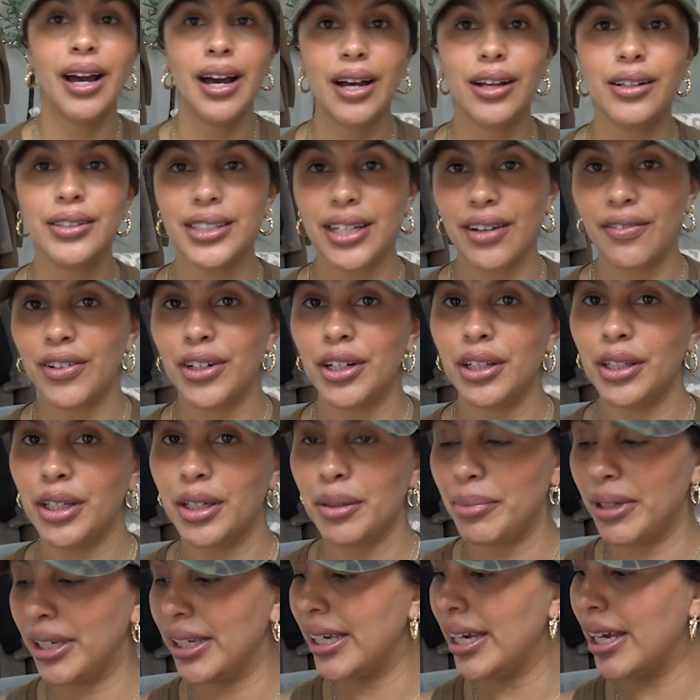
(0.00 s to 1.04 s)
I'll
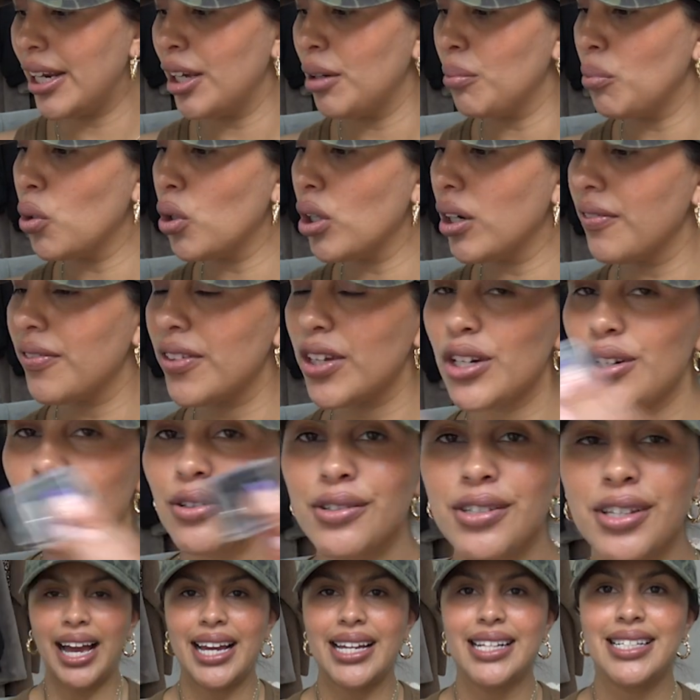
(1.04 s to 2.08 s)
definitely be getting more of
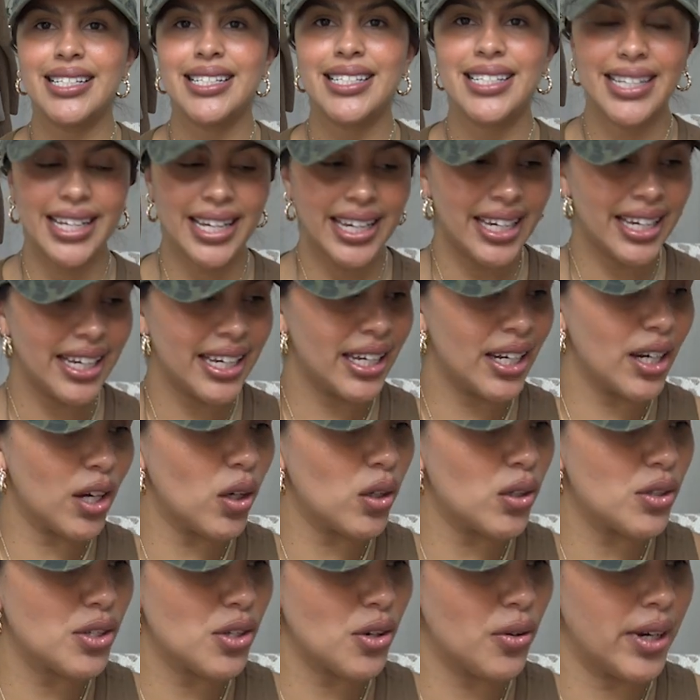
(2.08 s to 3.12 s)
those. I did
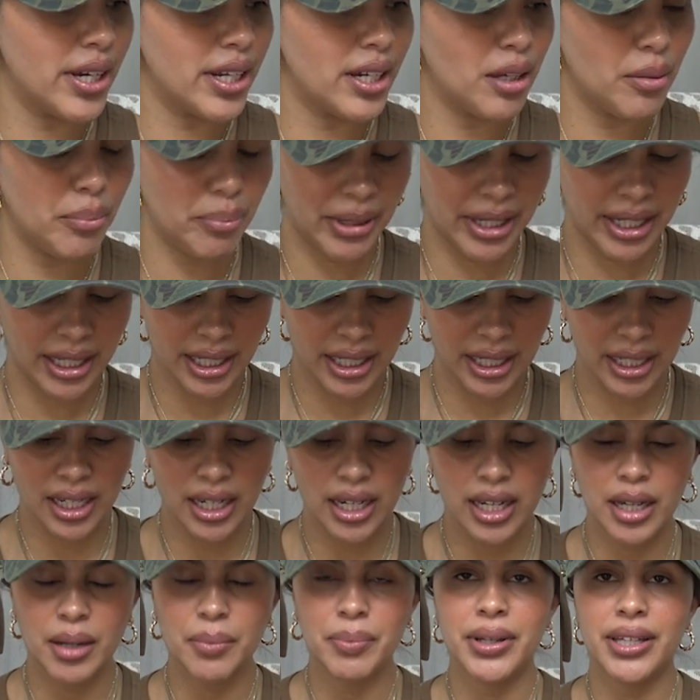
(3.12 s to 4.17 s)
also end up picking
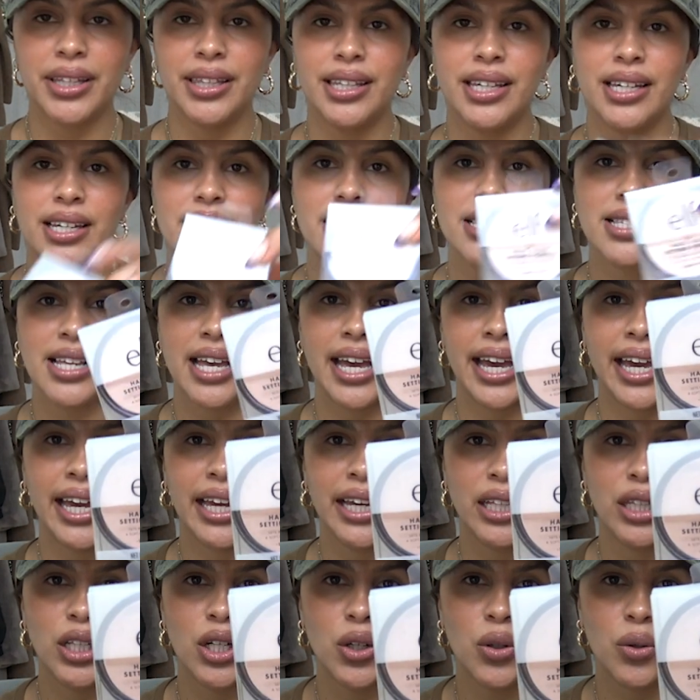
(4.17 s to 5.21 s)
up this
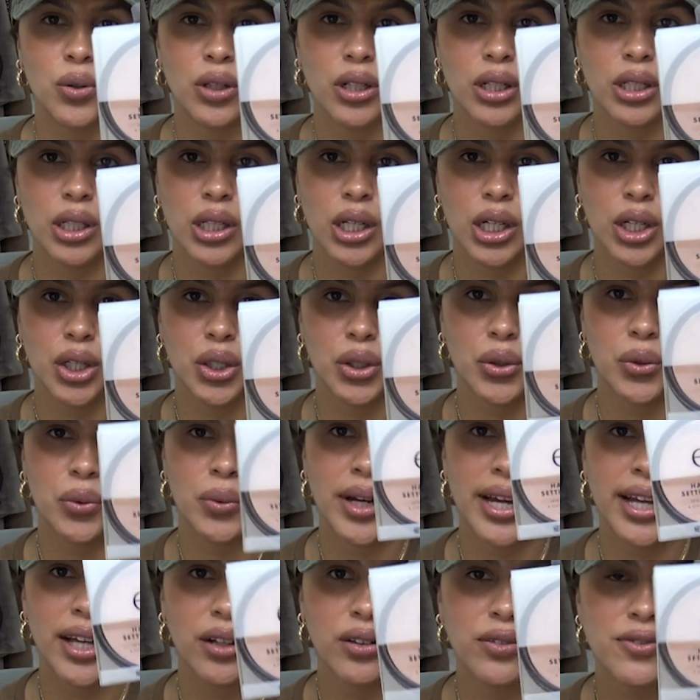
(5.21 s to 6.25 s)
Halo Glow
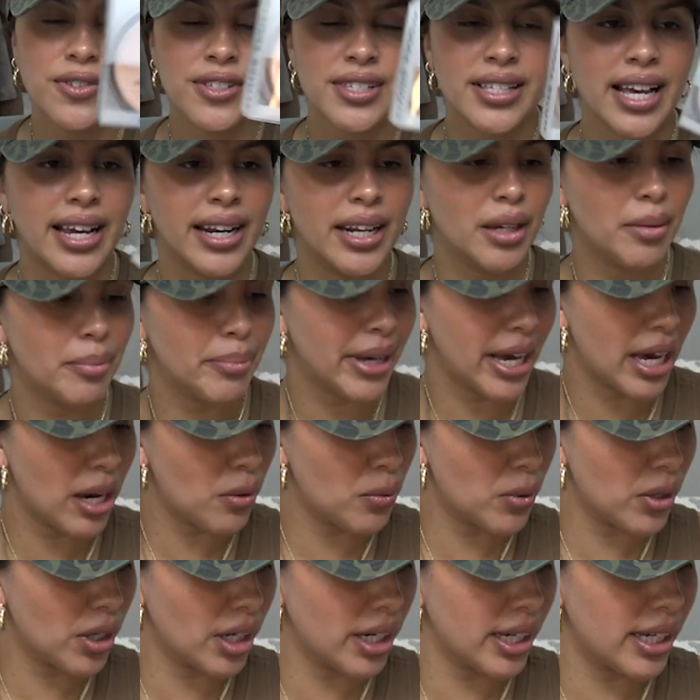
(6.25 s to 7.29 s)
e.l.f. Setting
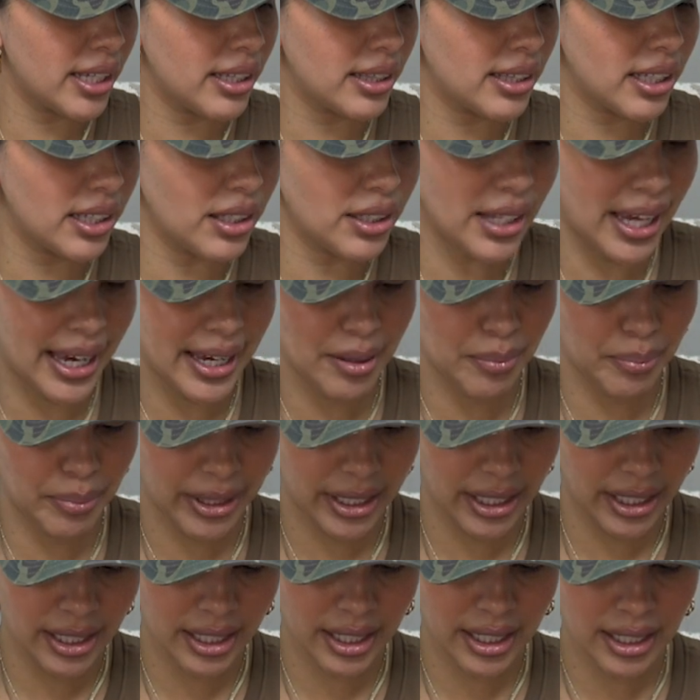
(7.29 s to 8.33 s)
Power in the light
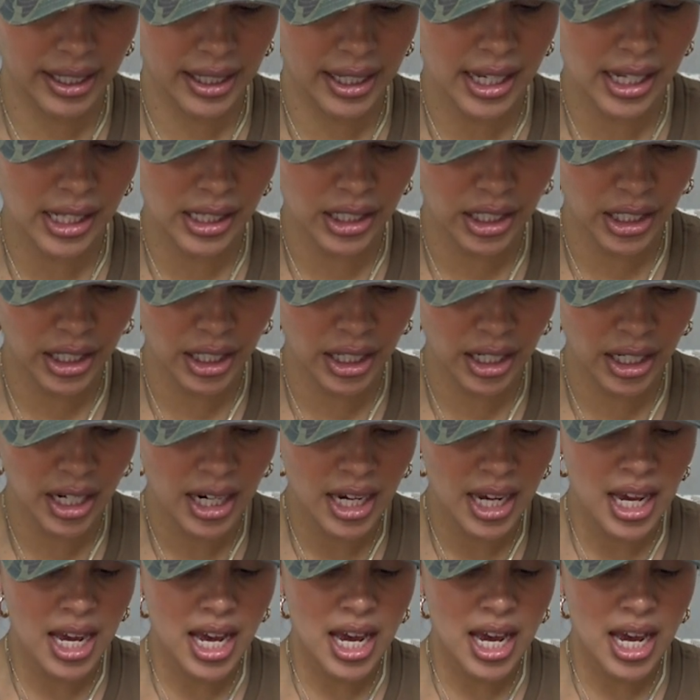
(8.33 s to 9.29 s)
pink color.